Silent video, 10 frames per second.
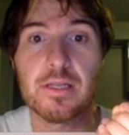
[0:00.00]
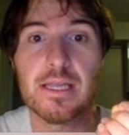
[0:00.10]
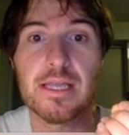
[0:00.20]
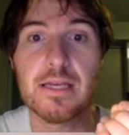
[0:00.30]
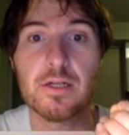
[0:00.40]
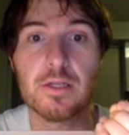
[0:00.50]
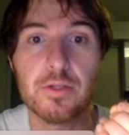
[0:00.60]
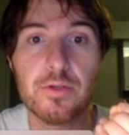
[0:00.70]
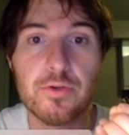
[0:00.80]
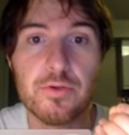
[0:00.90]

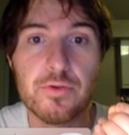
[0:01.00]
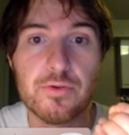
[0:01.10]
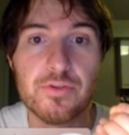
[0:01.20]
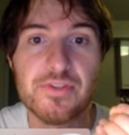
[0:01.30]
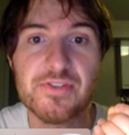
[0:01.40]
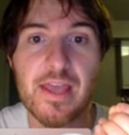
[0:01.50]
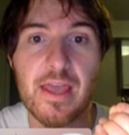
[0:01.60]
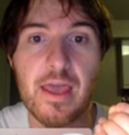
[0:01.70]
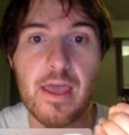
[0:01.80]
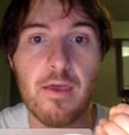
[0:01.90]

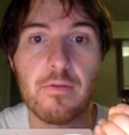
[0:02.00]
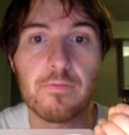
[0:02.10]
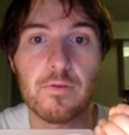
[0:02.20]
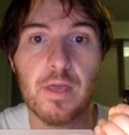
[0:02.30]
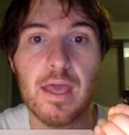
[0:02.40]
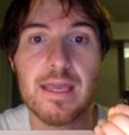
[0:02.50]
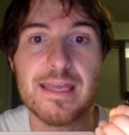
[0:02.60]
Inclusive, okay?